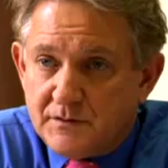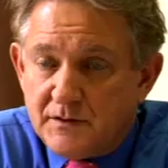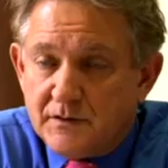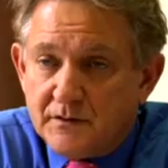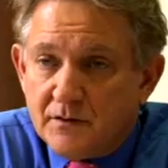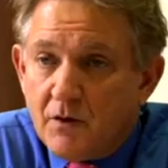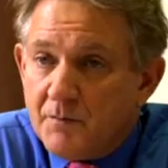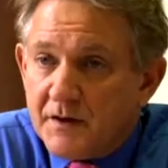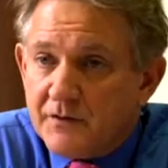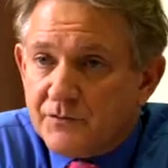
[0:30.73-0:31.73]
in
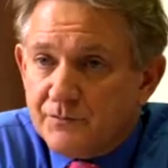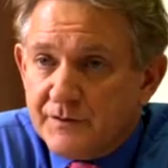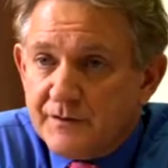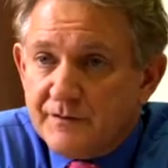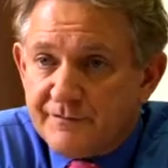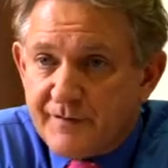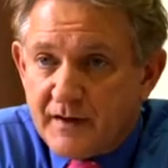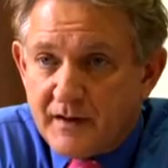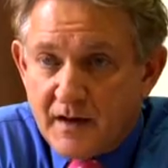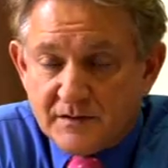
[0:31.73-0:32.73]
omega-3
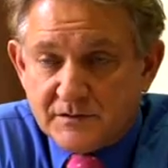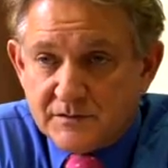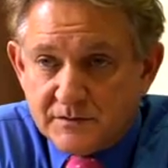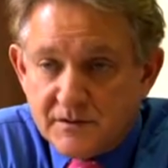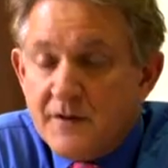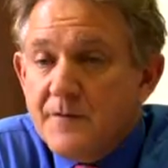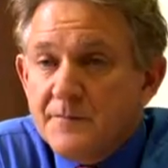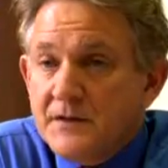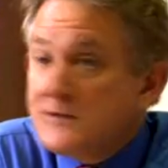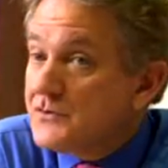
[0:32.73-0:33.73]
fatty acids.
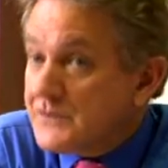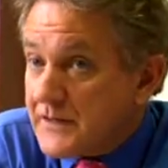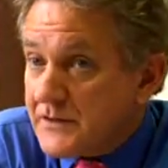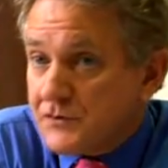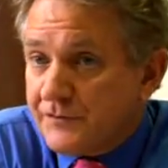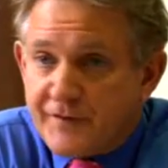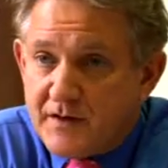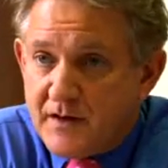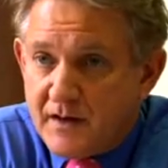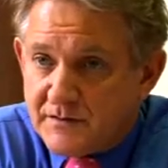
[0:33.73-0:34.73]
These are essential
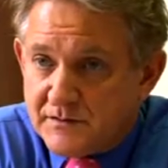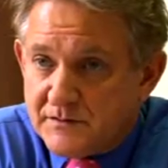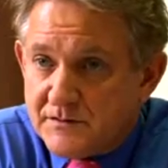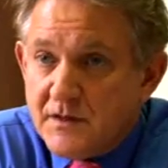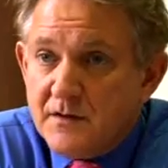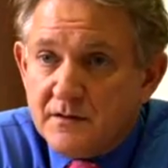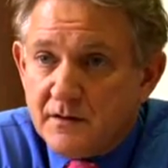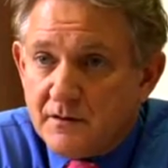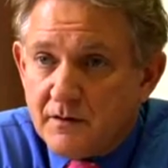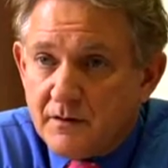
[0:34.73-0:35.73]
fatty acids
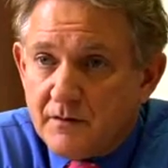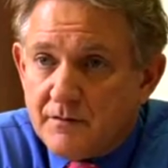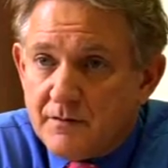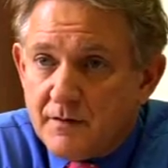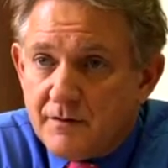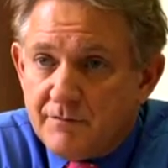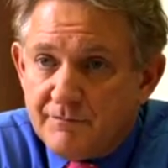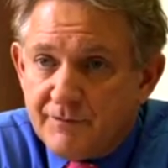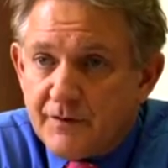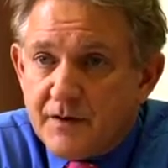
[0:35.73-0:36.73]
that are
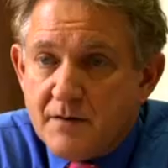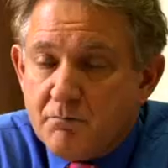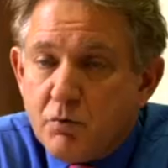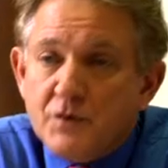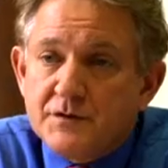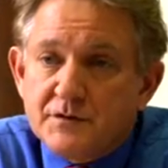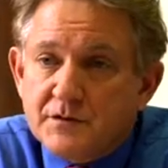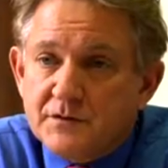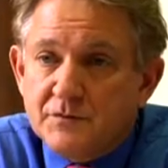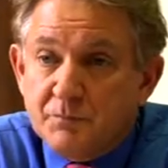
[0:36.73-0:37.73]
very important
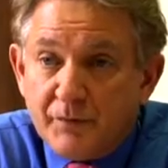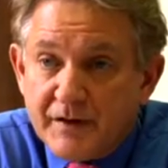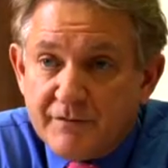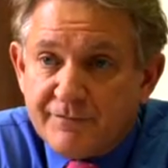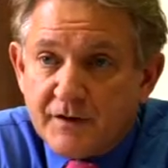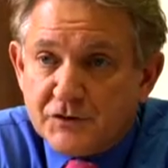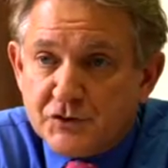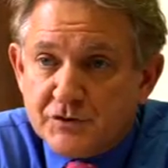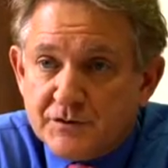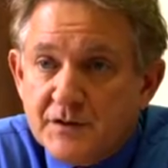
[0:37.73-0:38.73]
to brain
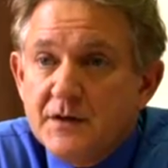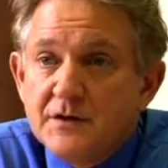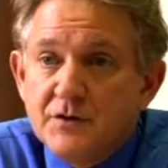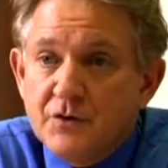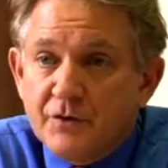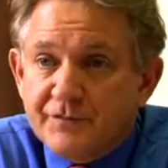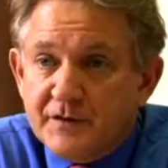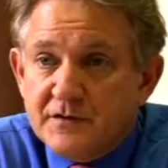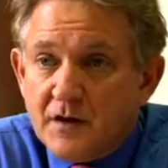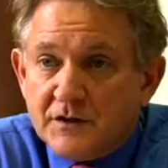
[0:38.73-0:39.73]
function, nerve
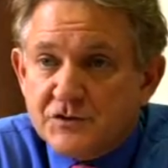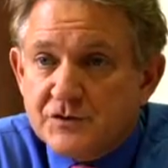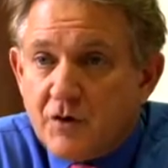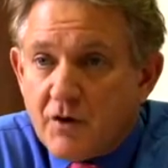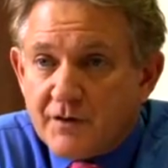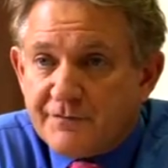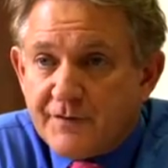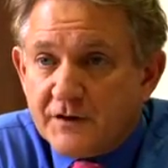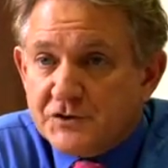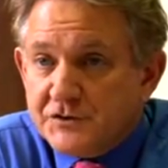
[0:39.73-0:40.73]
conduction, heart
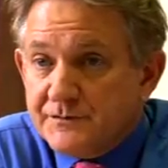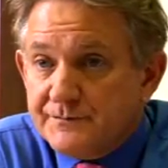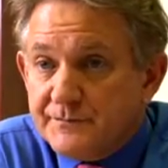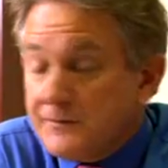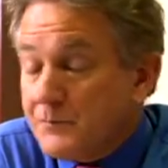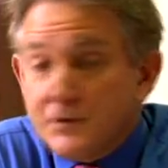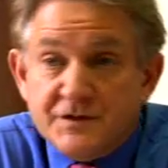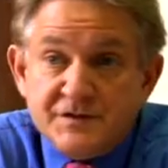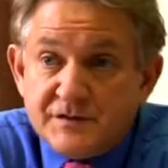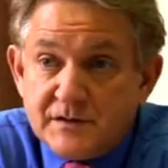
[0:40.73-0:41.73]
function,
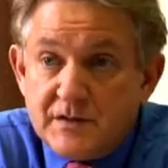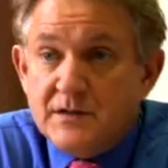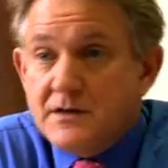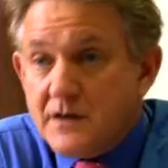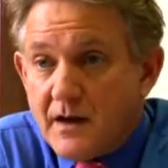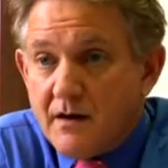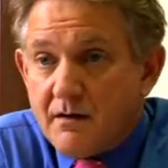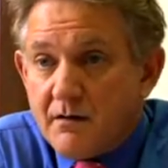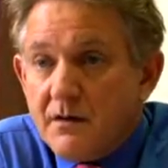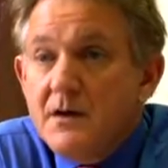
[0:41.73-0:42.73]
important in skin and
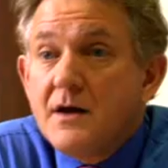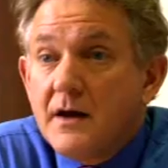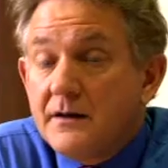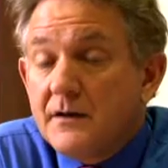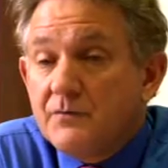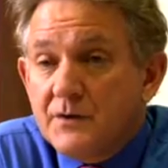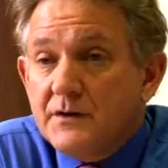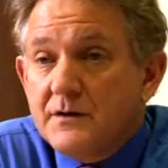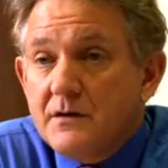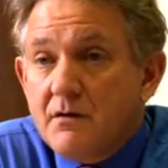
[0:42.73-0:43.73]
hair, and they
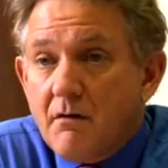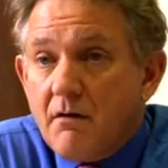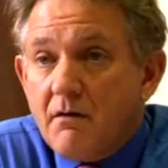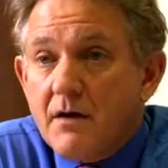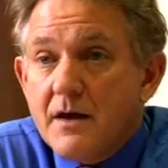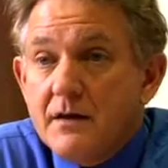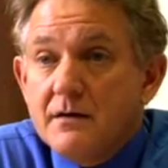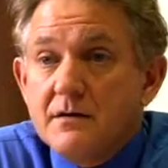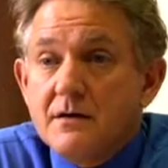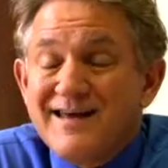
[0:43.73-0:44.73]
really are
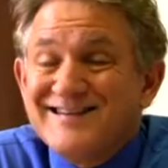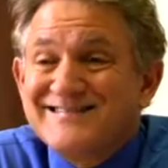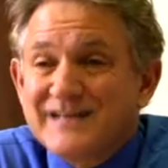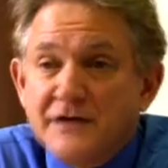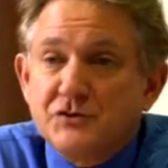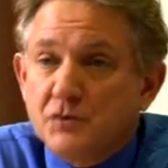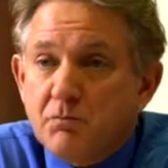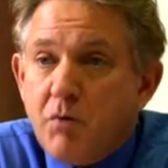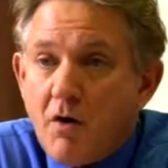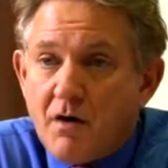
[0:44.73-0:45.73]
an essential
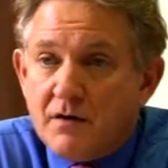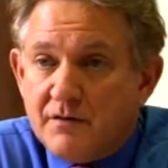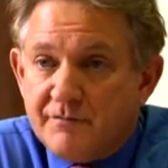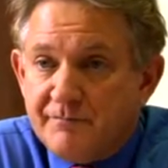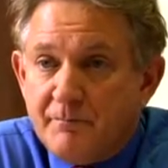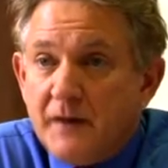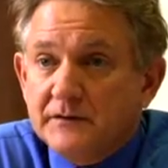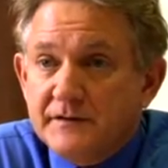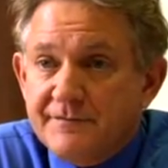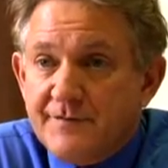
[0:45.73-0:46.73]
part of
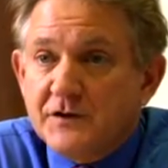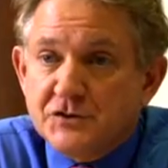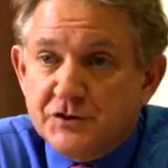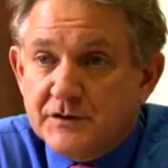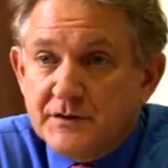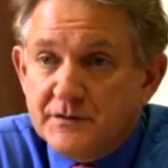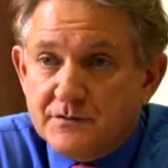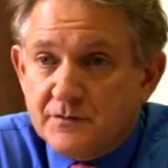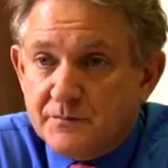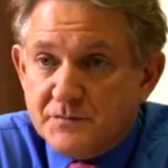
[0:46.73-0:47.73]
bodily function in
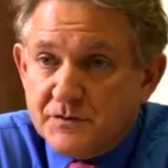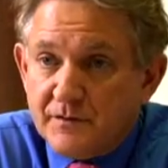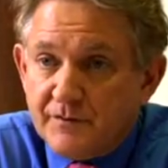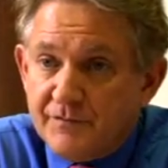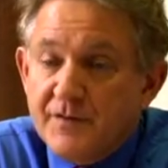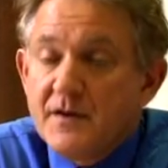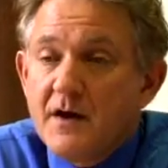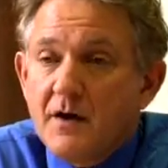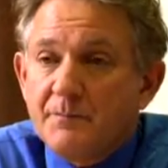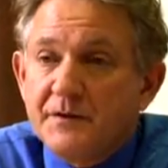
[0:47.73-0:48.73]
terms of
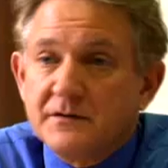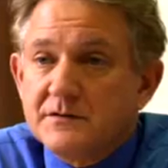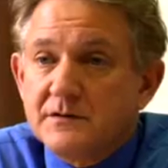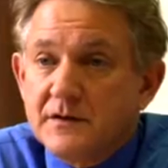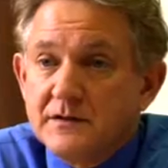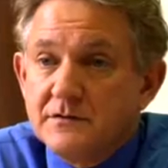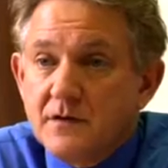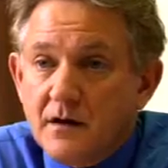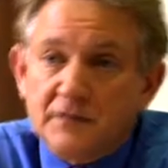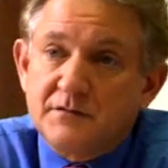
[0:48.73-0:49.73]
helping to
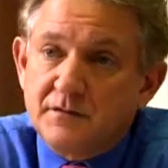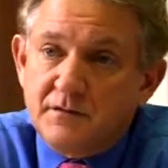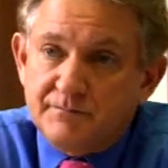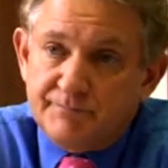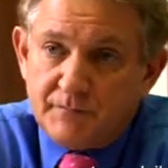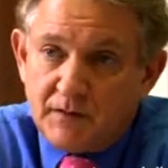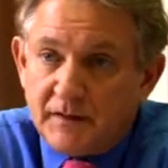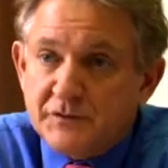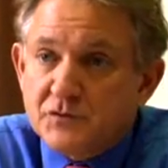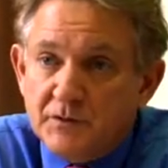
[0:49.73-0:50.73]
conduct
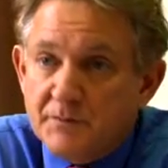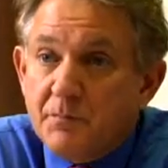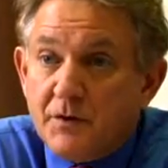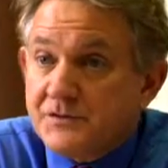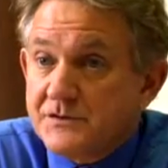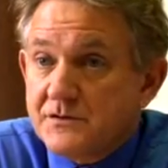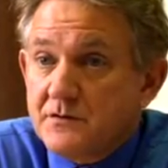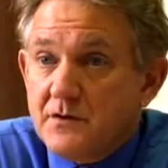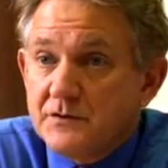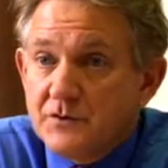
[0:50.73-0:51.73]
electrical impulses
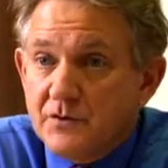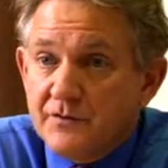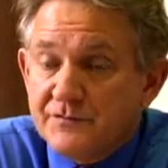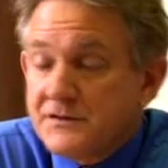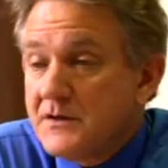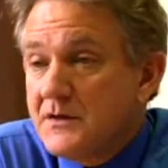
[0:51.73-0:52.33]
along nerves.